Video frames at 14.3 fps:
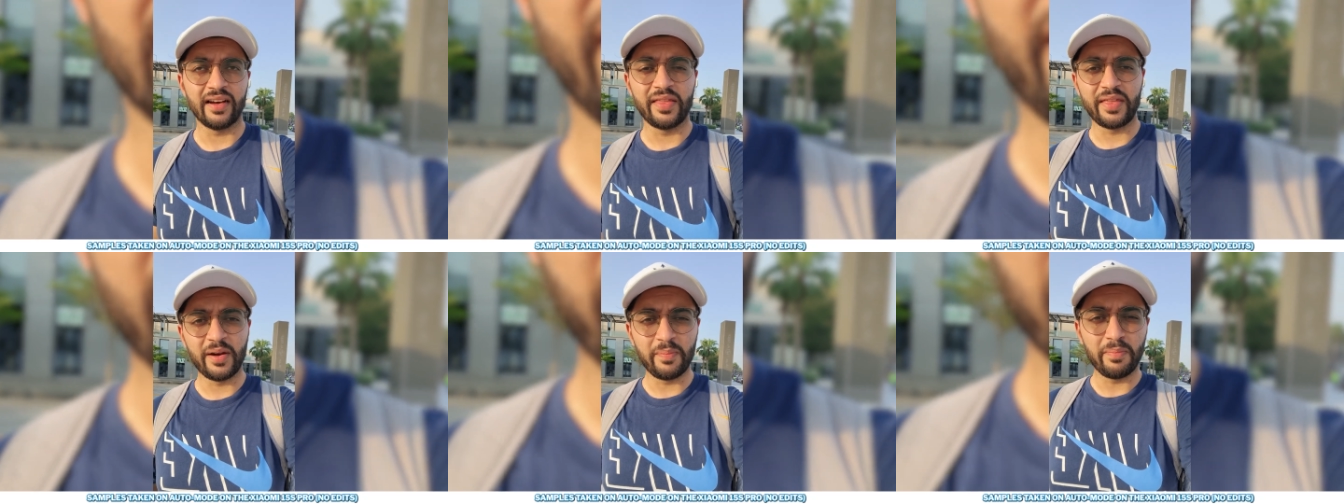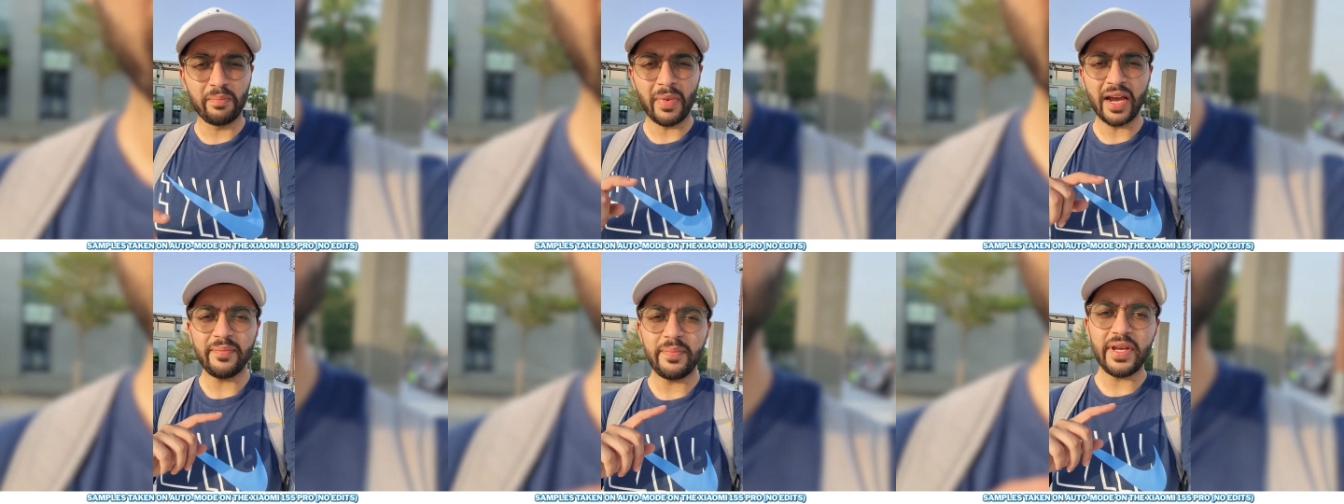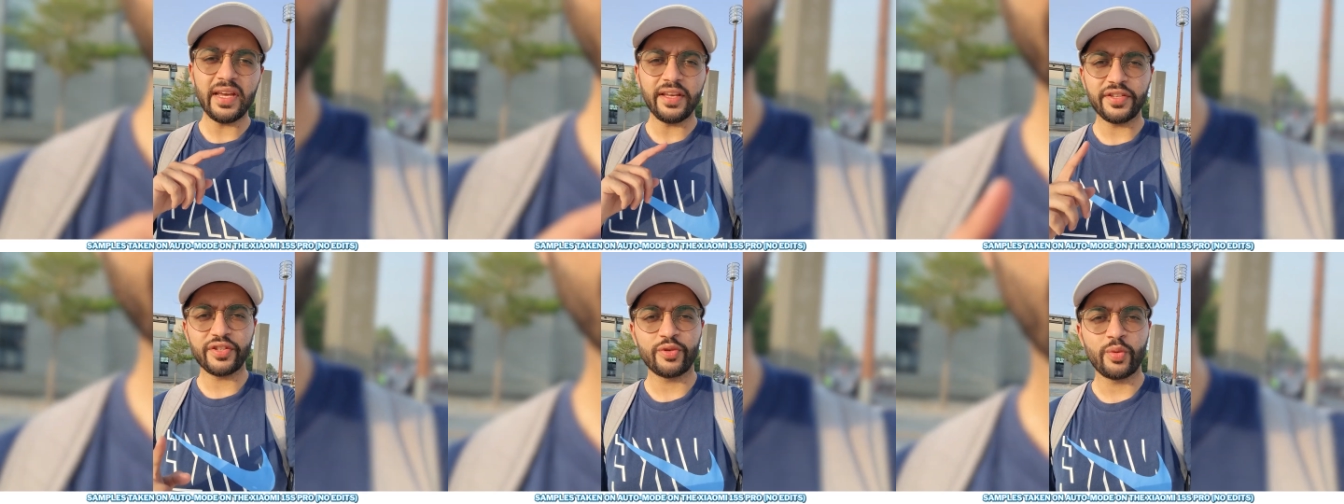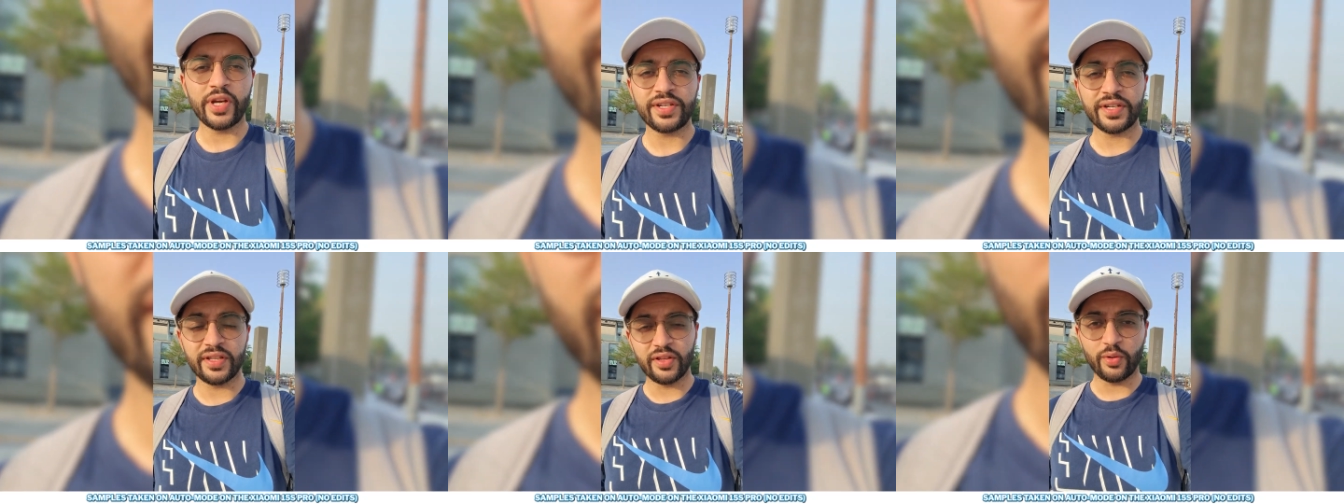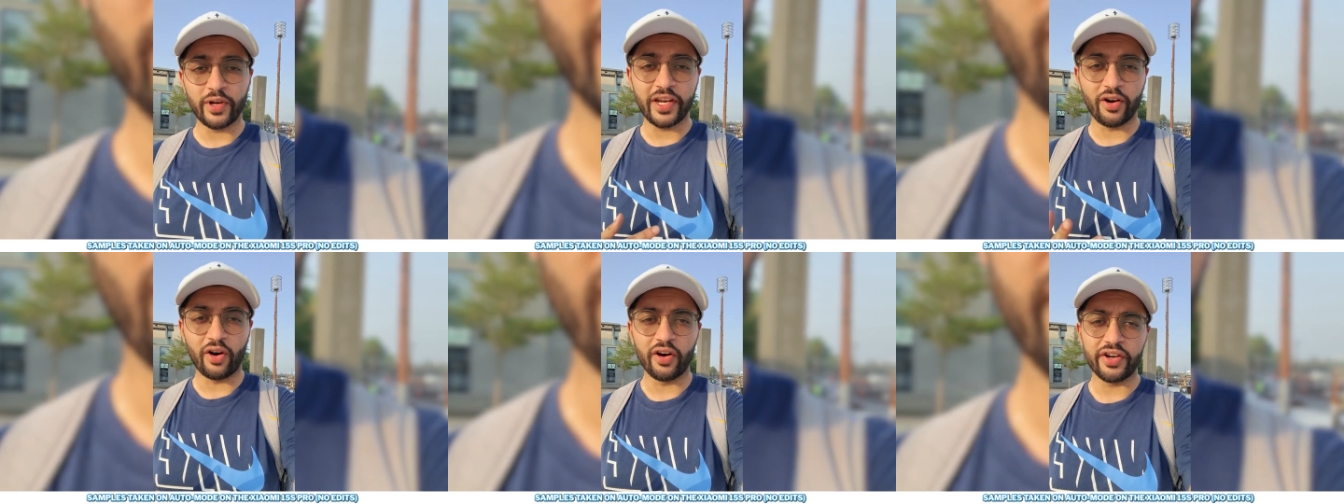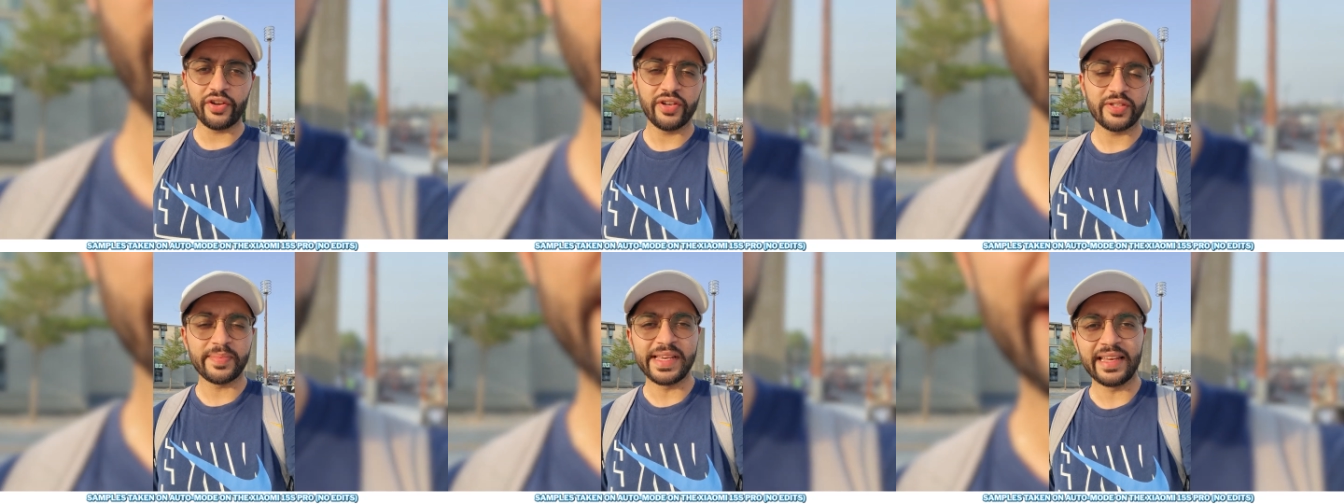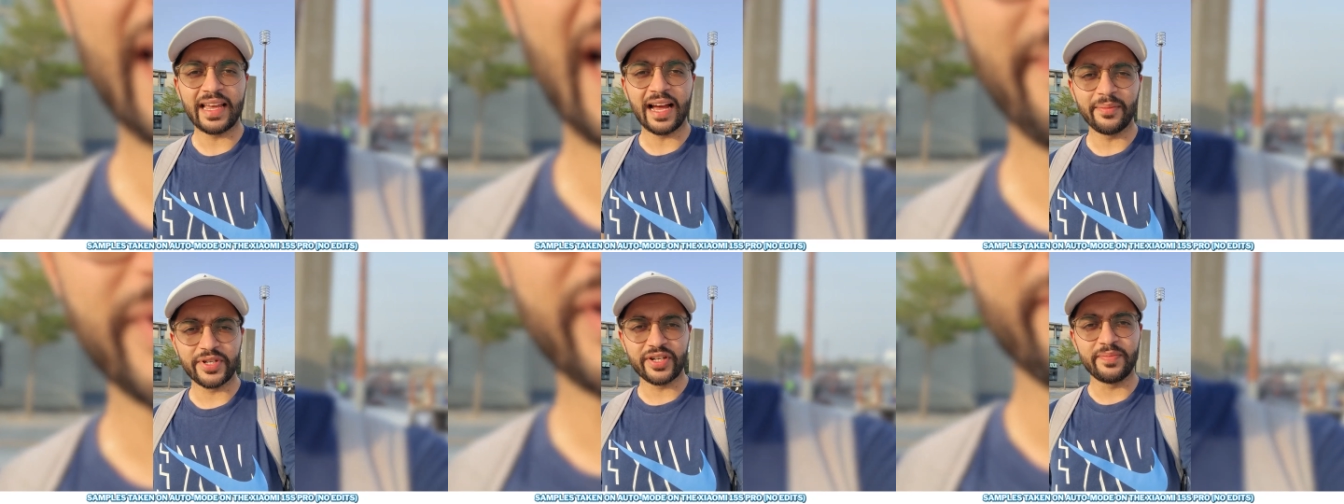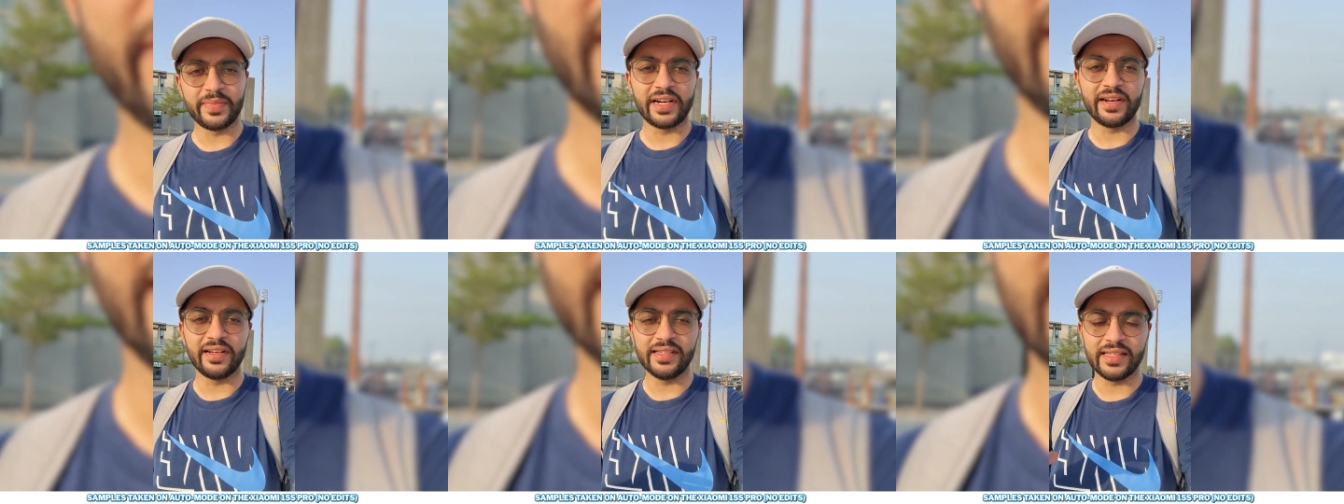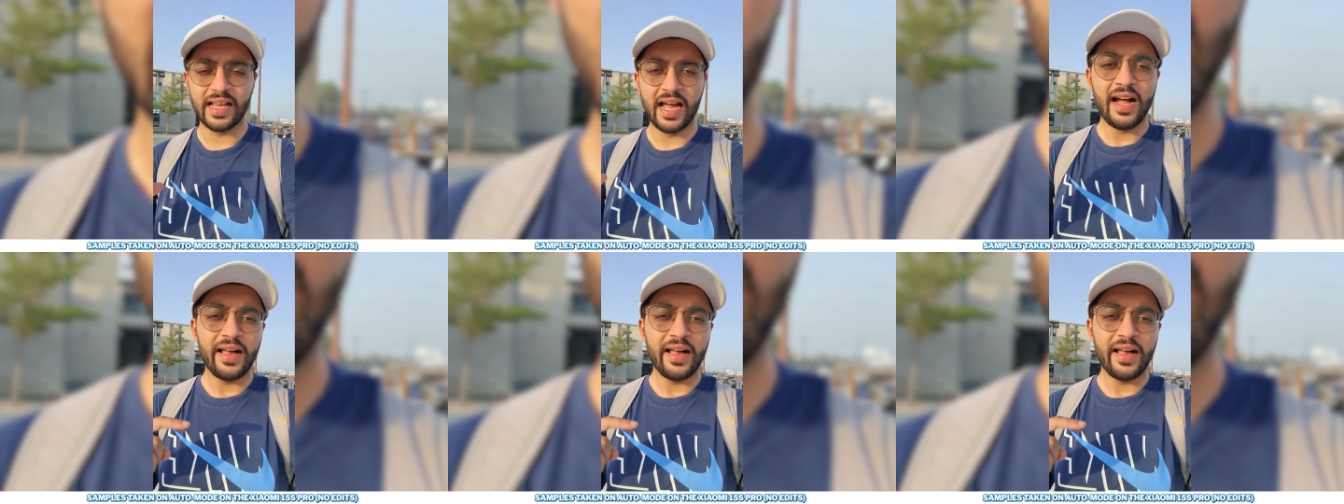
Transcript: Uh, there might be a switch in the way audio is being captured, because